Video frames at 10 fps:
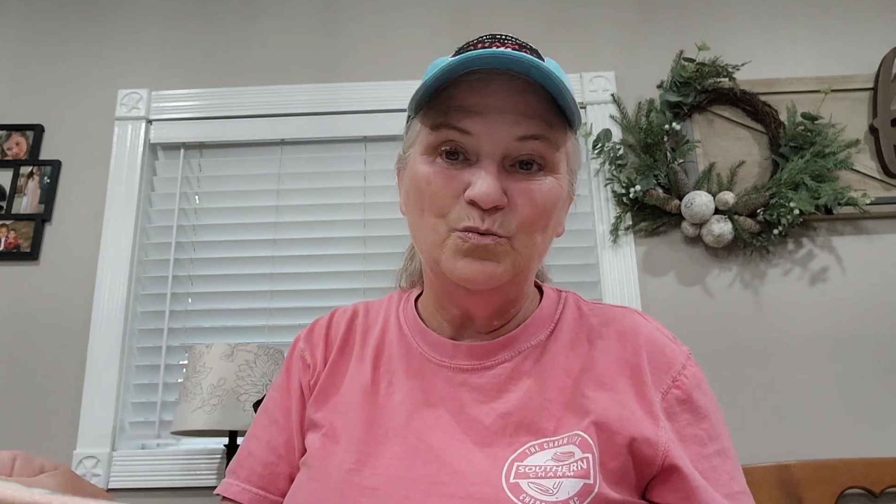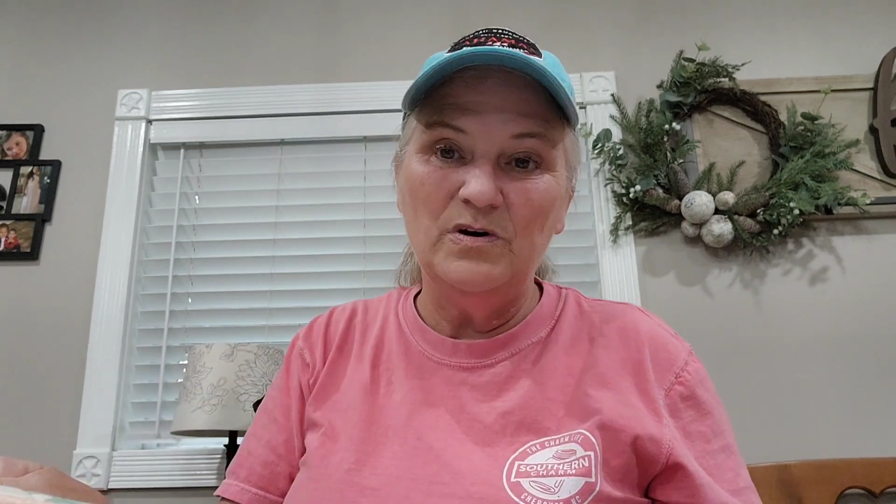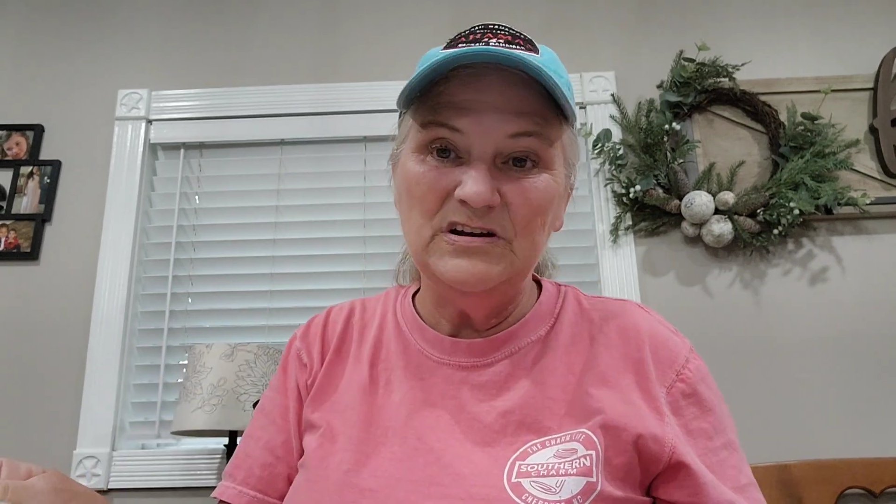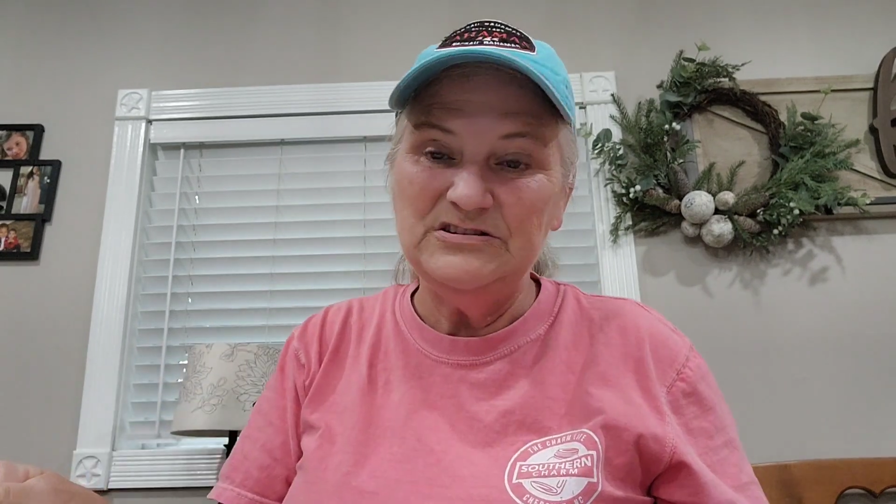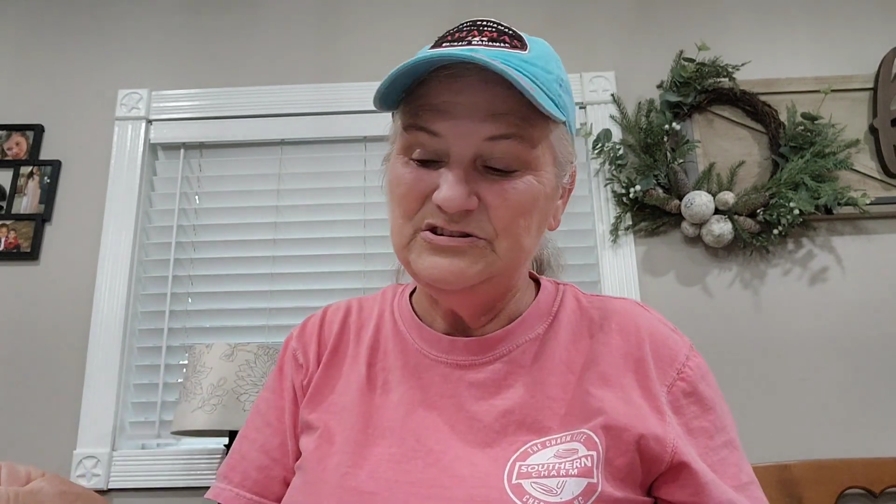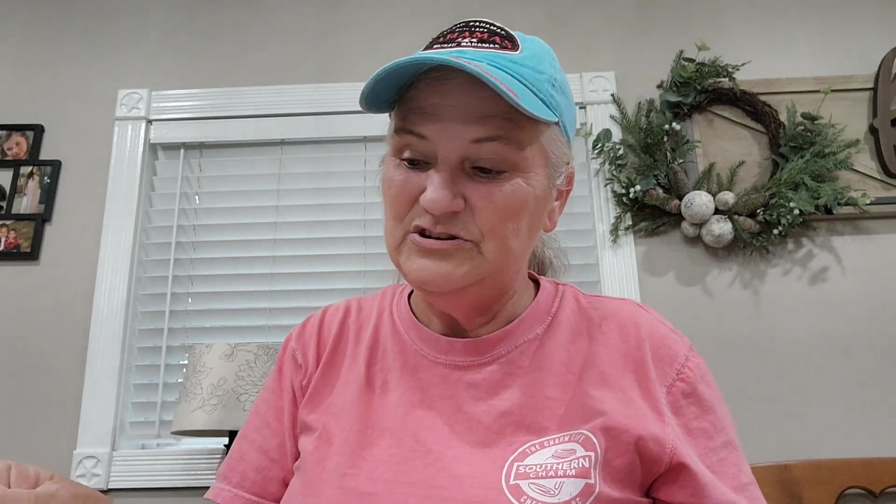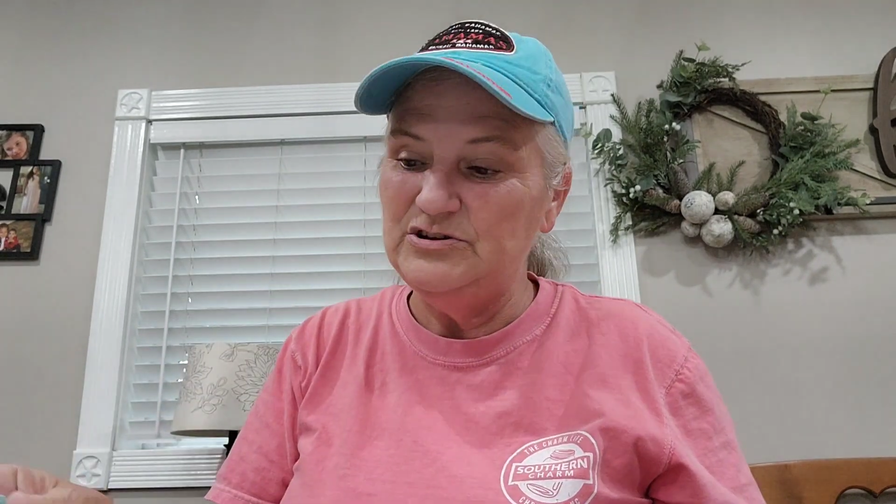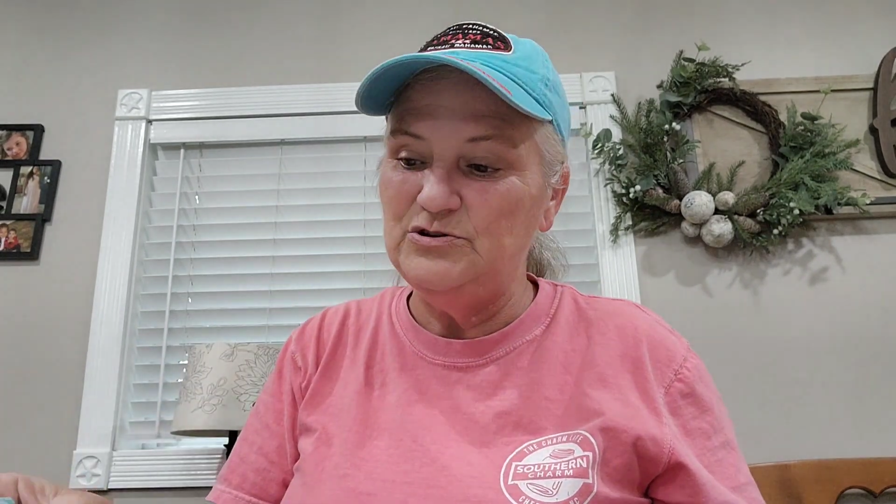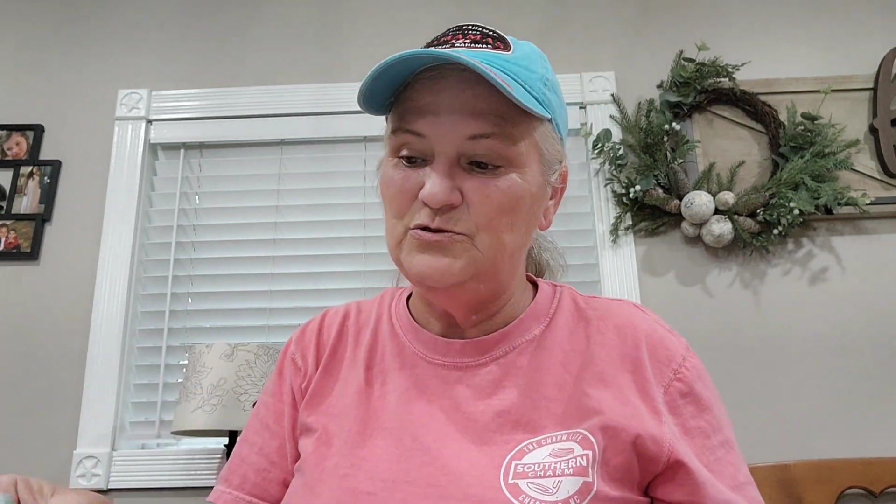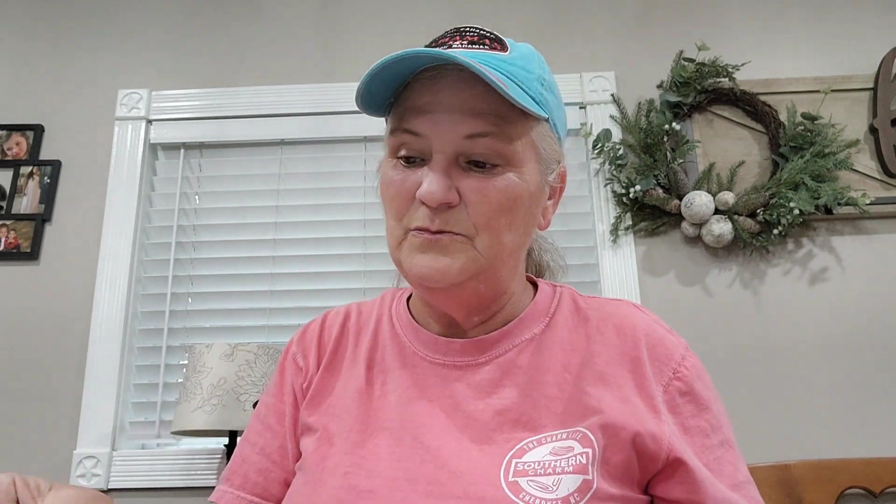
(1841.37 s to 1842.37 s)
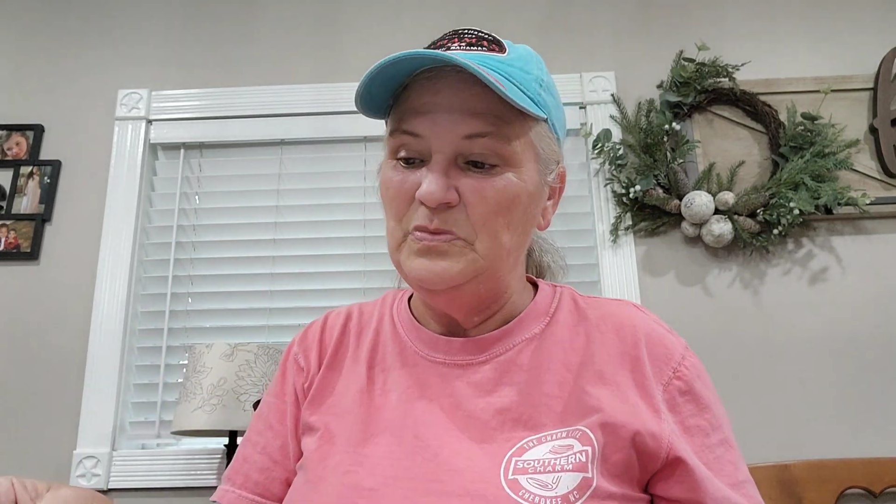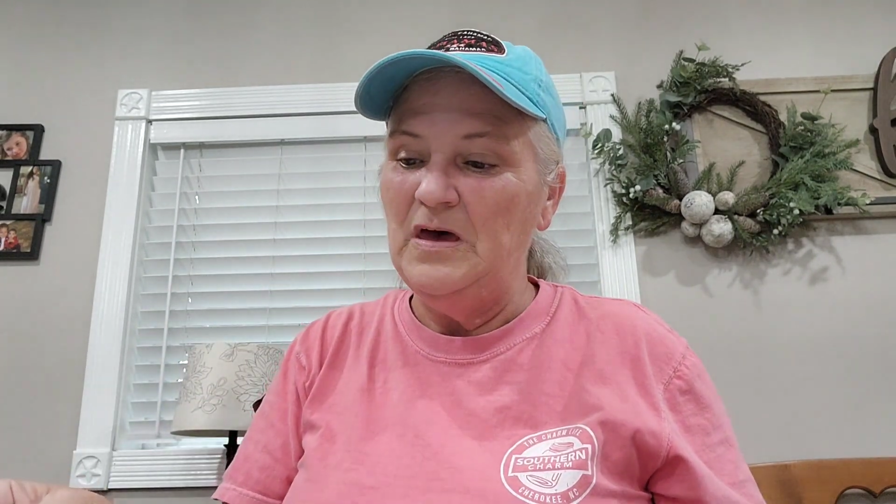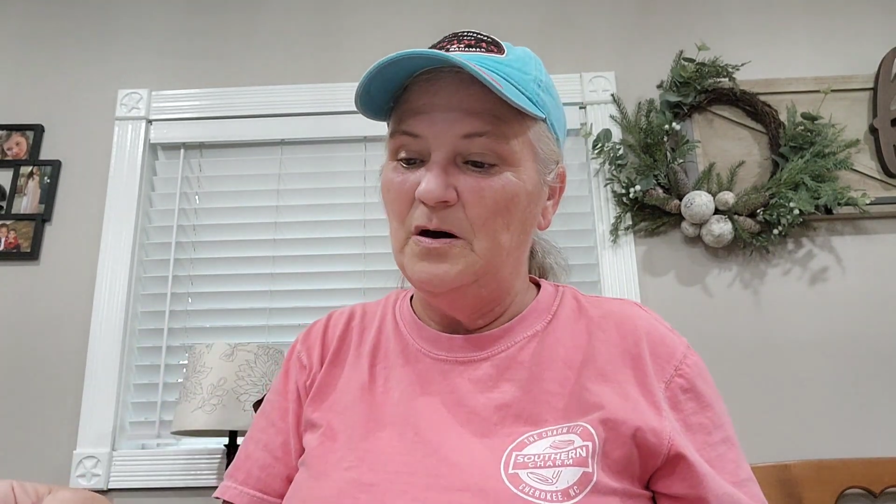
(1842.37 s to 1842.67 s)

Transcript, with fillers: of wanted to do,